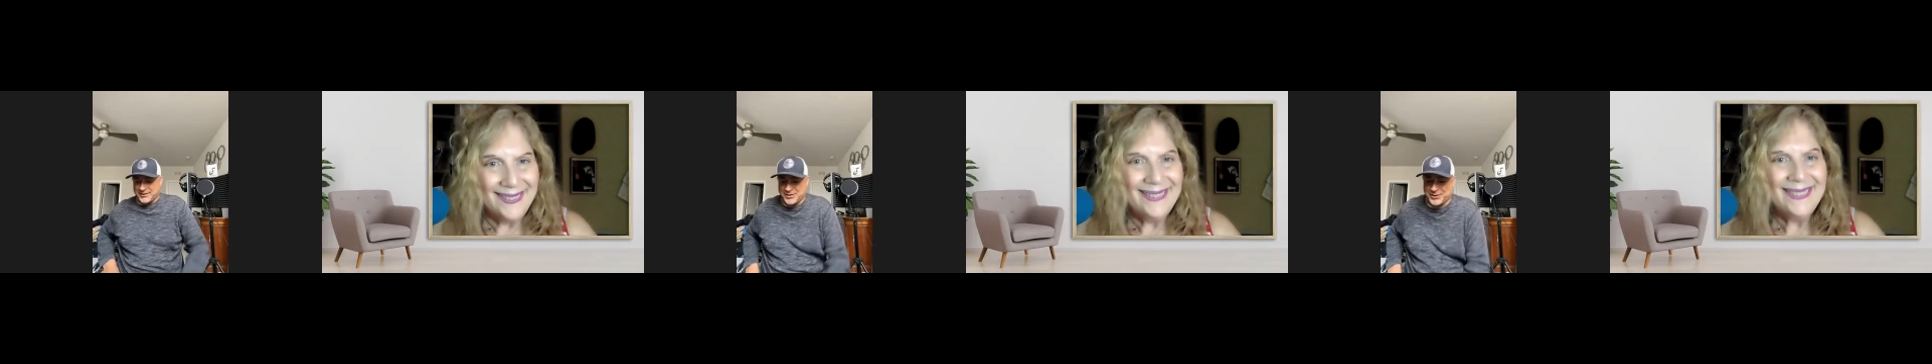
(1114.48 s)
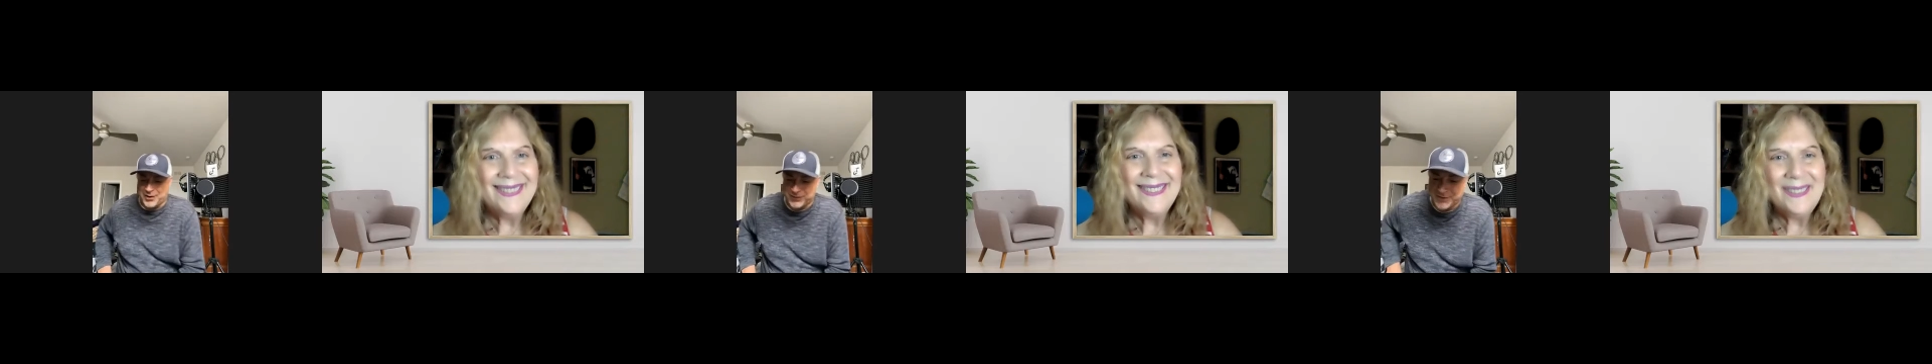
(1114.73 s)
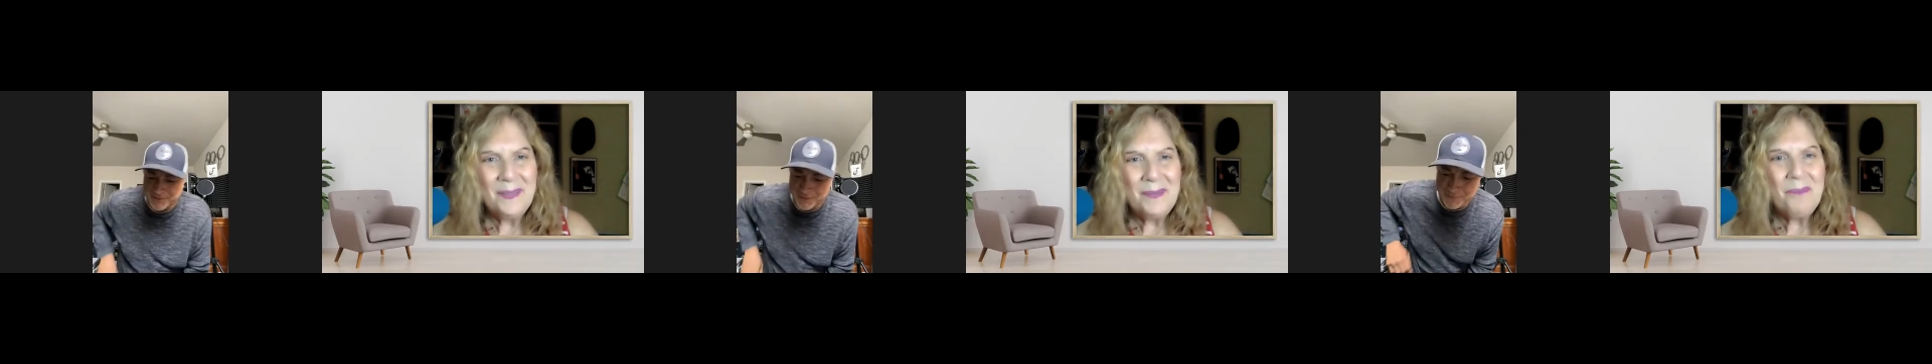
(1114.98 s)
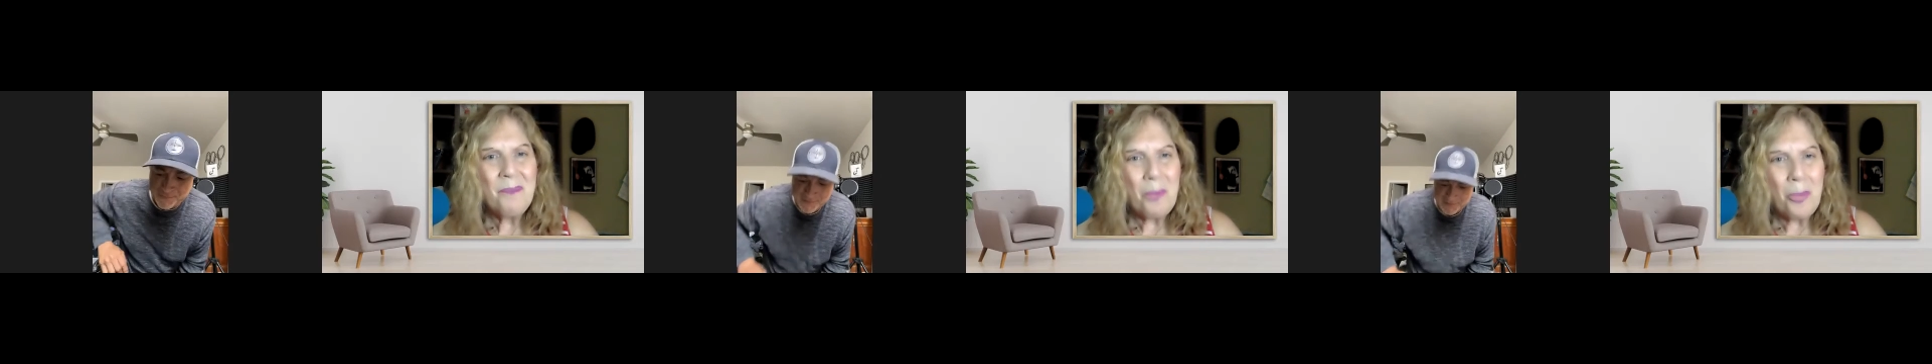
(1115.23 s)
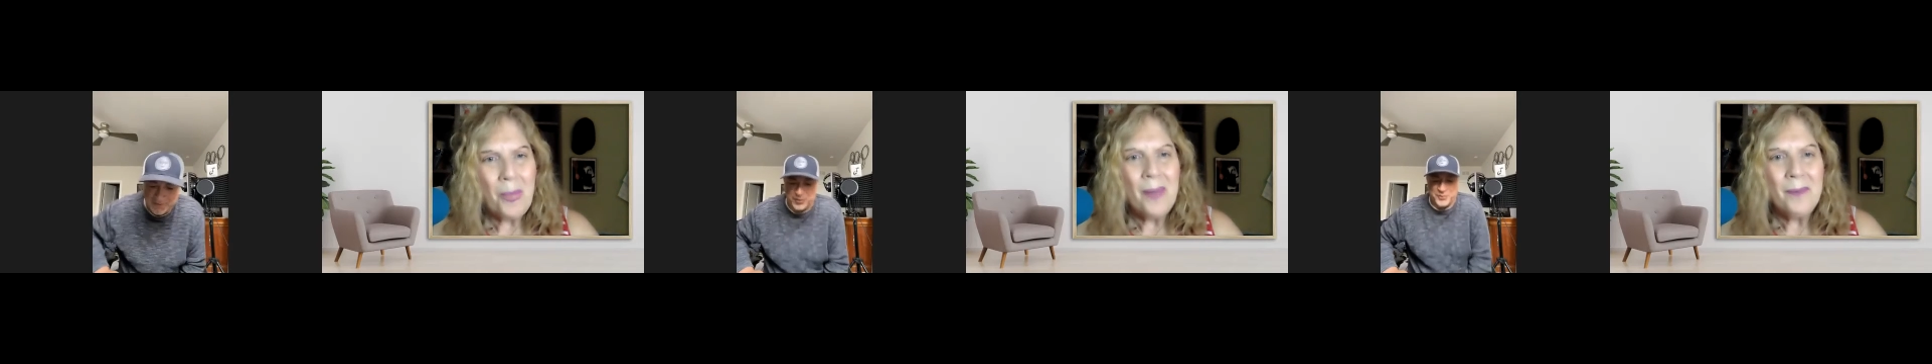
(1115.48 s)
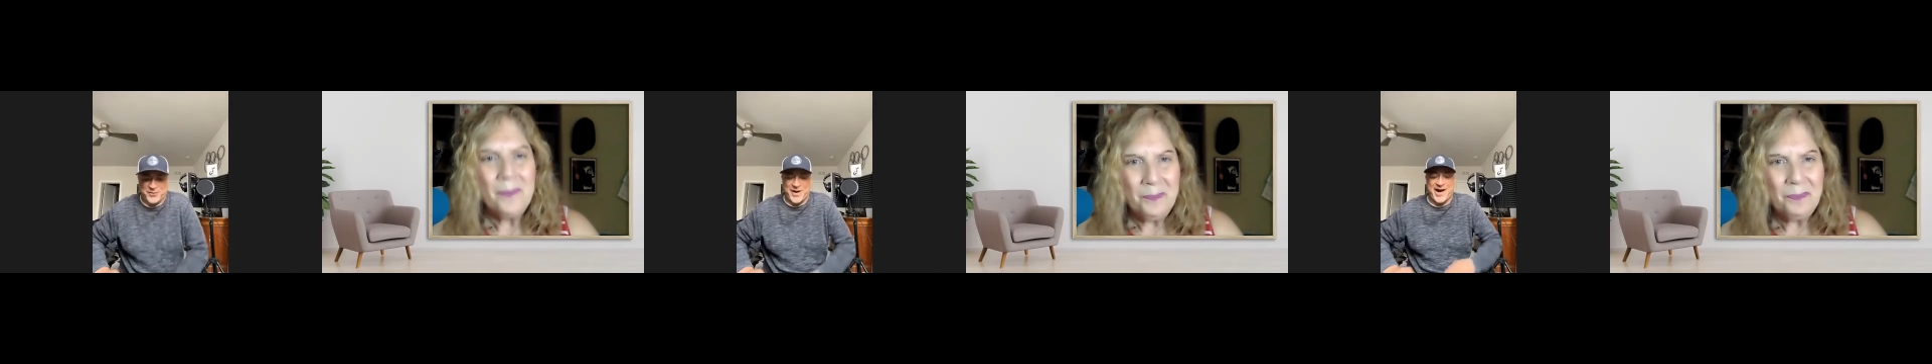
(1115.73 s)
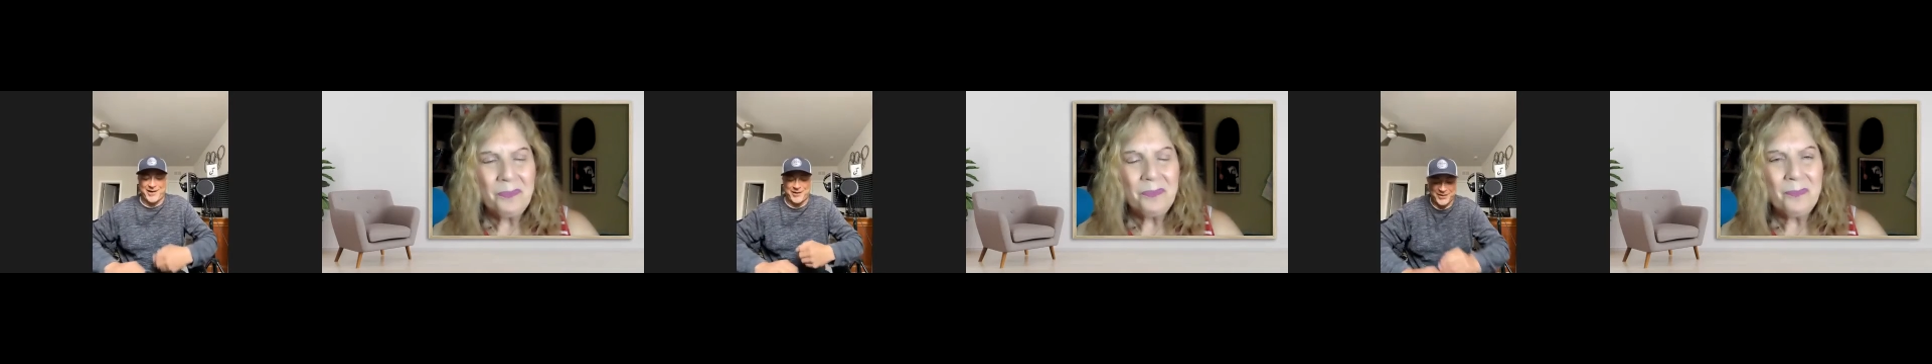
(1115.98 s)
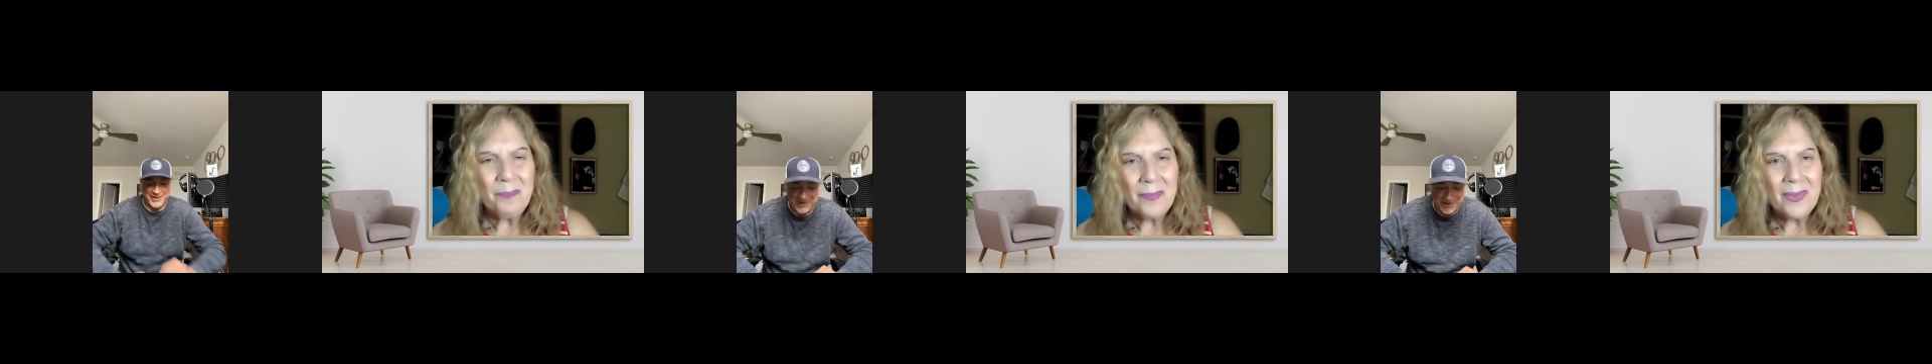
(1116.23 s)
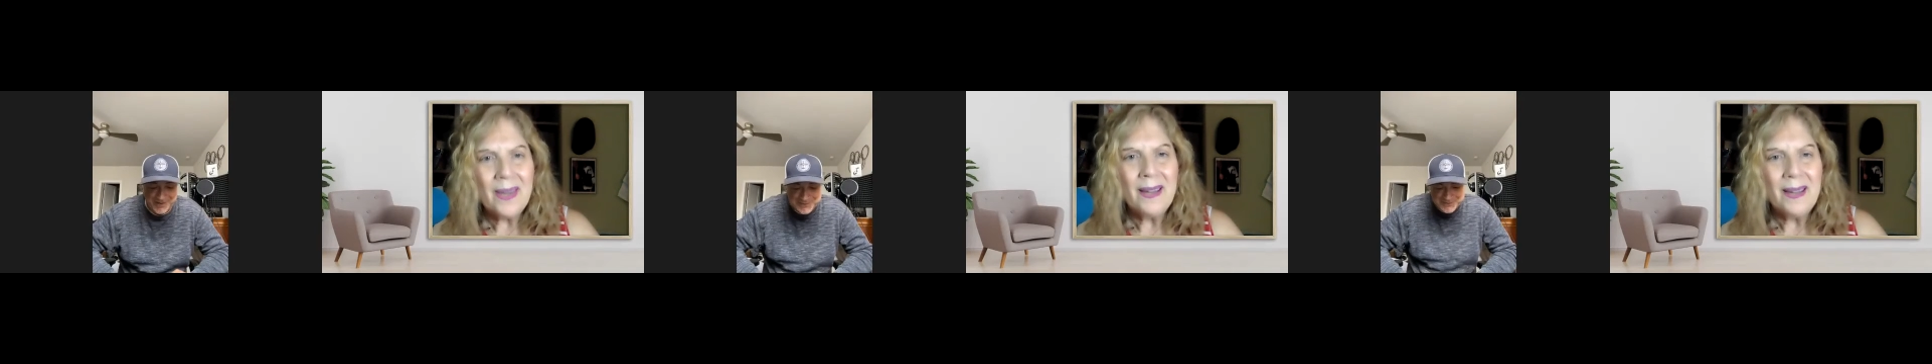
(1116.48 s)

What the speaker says: long ago on vinyl. Yeah.